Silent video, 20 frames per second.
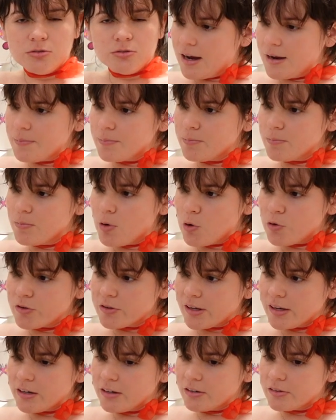I'm most
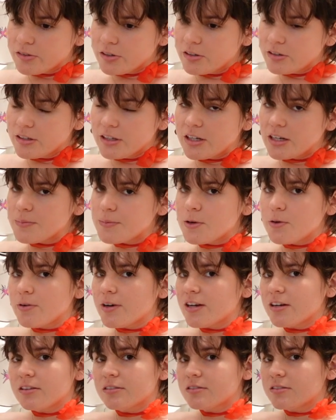certainly gonna be
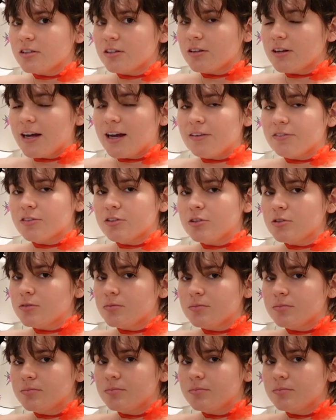awake till I have to